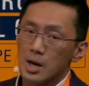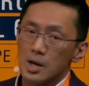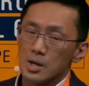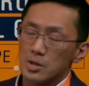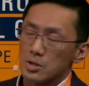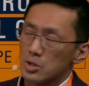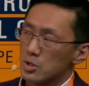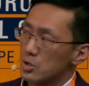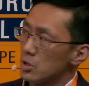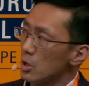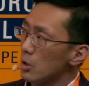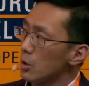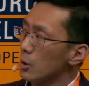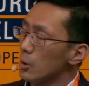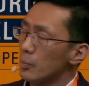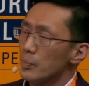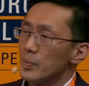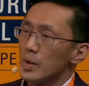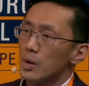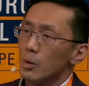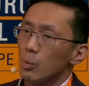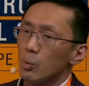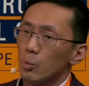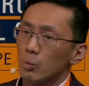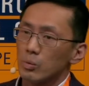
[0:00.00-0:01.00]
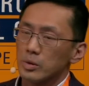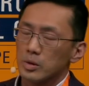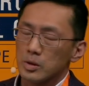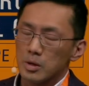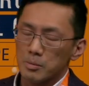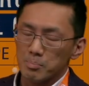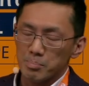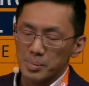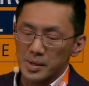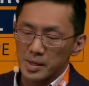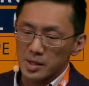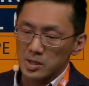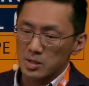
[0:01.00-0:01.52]
So the
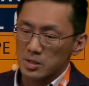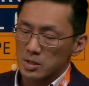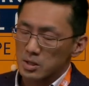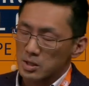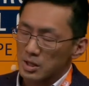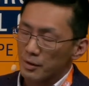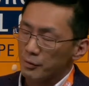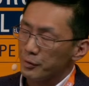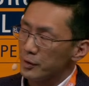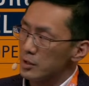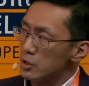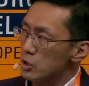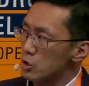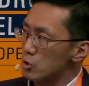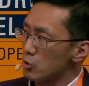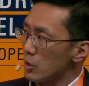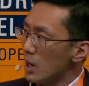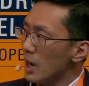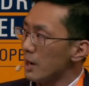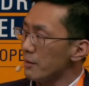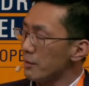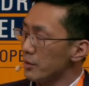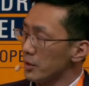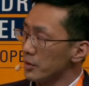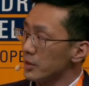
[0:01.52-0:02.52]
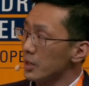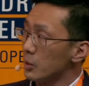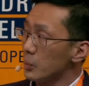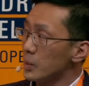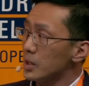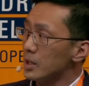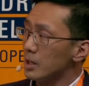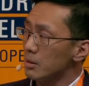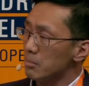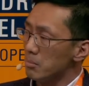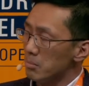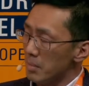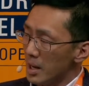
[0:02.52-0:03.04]
biggest difference driver that we
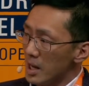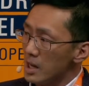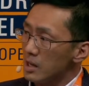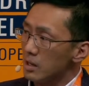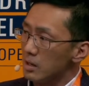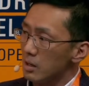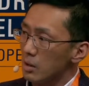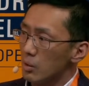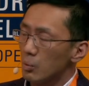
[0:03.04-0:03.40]
can make